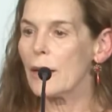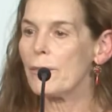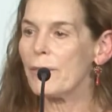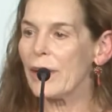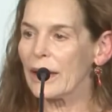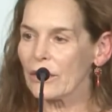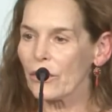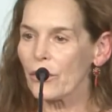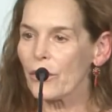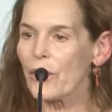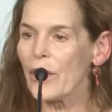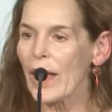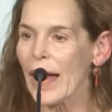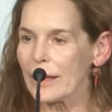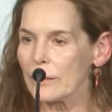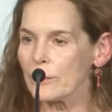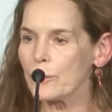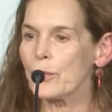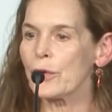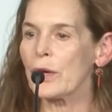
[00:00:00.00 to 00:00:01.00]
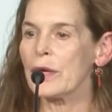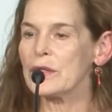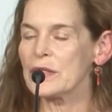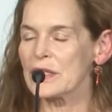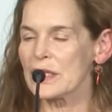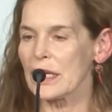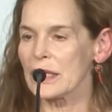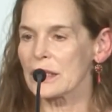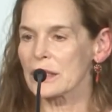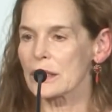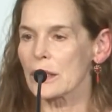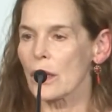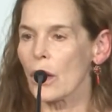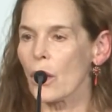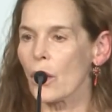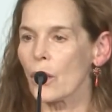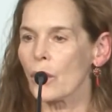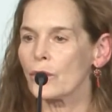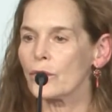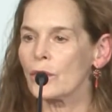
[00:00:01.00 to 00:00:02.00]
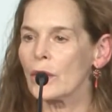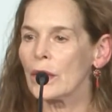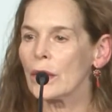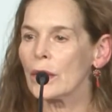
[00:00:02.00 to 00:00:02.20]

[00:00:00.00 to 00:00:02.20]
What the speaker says: But that process of